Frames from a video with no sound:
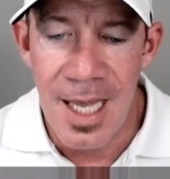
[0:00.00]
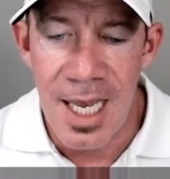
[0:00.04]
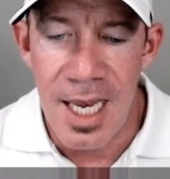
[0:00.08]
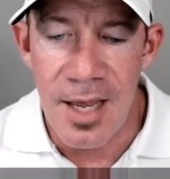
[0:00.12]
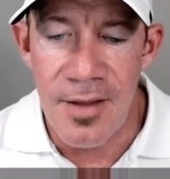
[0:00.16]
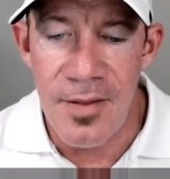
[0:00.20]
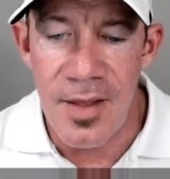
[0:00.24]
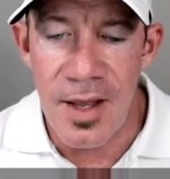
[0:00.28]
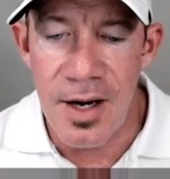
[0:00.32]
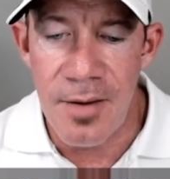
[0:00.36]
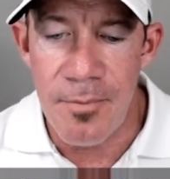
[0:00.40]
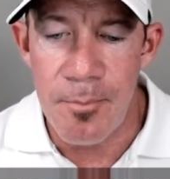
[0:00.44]

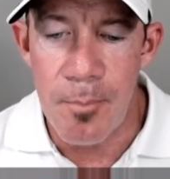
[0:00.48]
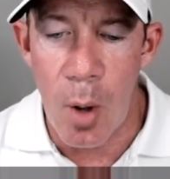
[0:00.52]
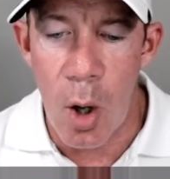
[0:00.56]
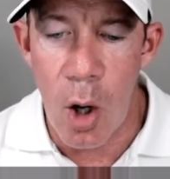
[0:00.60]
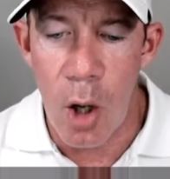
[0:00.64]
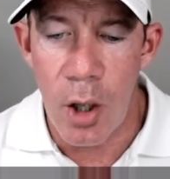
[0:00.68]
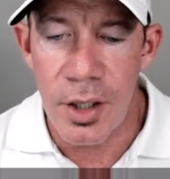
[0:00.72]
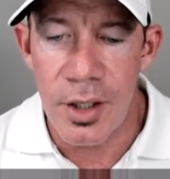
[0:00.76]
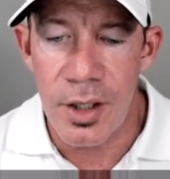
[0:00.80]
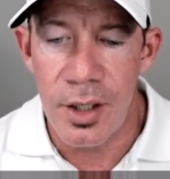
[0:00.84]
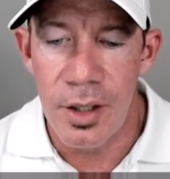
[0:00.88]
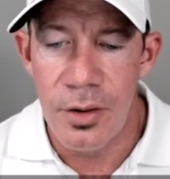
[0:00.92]
And then in
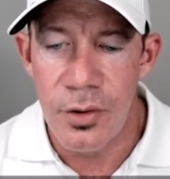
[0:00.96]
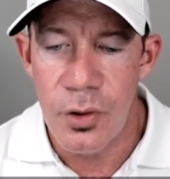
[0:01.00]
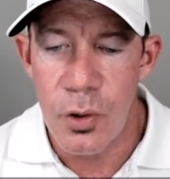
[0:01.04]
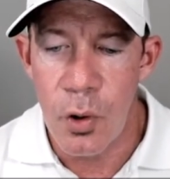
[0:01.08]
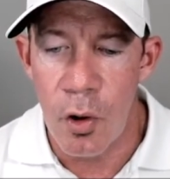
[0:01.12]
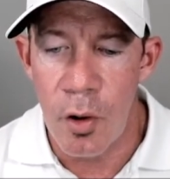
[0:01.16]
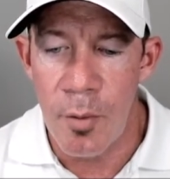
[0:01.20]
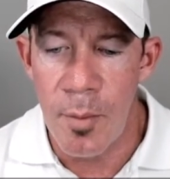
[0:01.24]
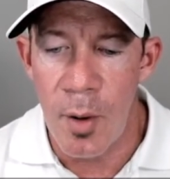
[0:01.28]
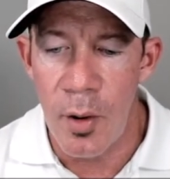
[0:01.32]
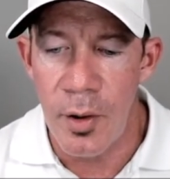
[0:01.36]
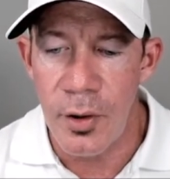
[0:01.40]
Mark
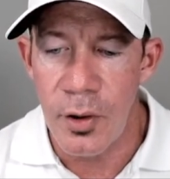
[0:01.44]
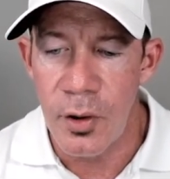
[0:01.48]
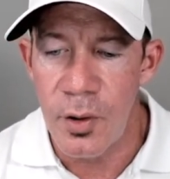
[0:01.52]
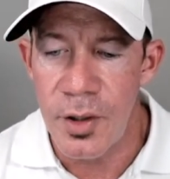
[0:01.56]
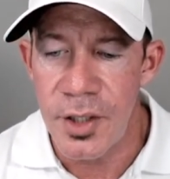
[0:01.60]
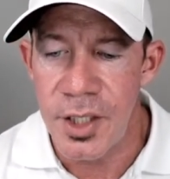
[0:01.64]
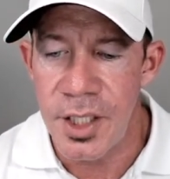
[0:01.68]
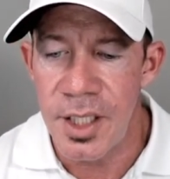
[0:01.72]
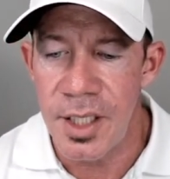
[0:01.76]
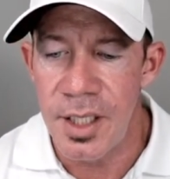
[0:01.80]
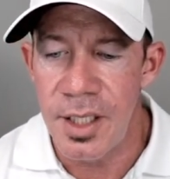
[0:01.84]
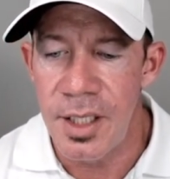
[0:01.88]
Tormel and
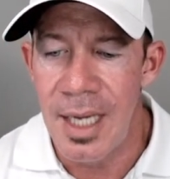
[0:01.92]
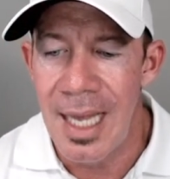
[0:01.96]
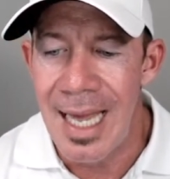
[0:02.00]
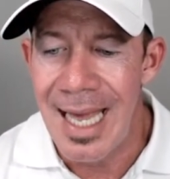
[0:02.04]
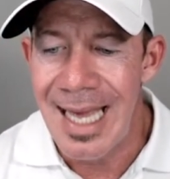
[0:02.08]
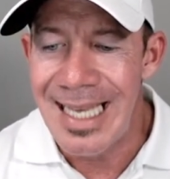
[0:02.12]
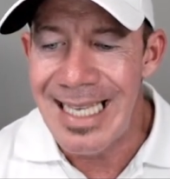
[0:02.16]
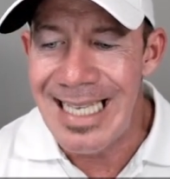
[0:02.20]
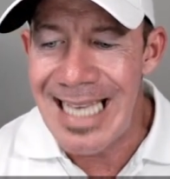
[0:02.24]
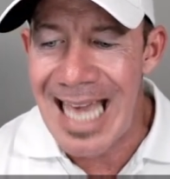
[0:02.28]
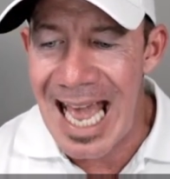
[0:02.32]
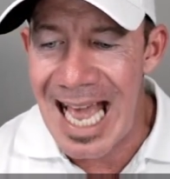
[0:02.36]
Christian
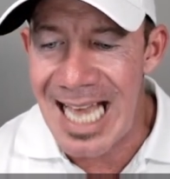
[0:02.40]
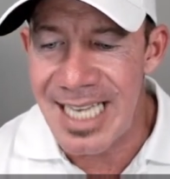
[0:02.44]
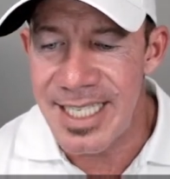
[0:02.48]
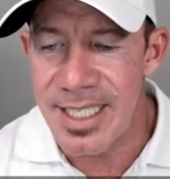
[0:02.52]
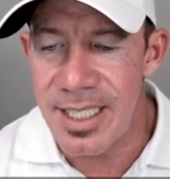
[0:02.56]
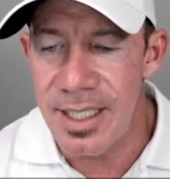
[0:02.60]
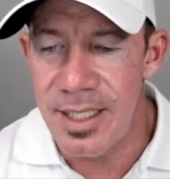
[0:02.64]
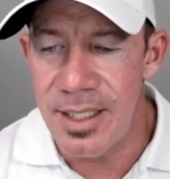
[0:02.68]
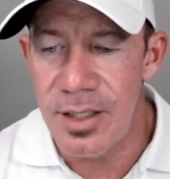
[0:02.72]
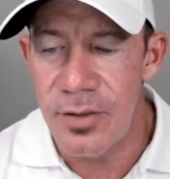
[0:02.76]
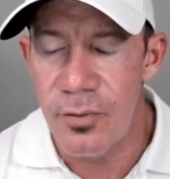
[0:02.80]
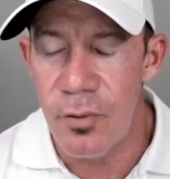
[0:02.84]

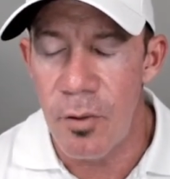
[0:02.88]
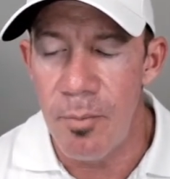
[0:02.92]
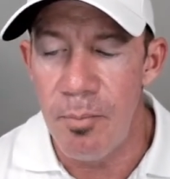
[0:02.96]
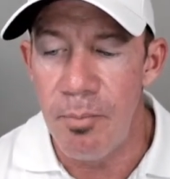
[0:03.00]
Gaskins from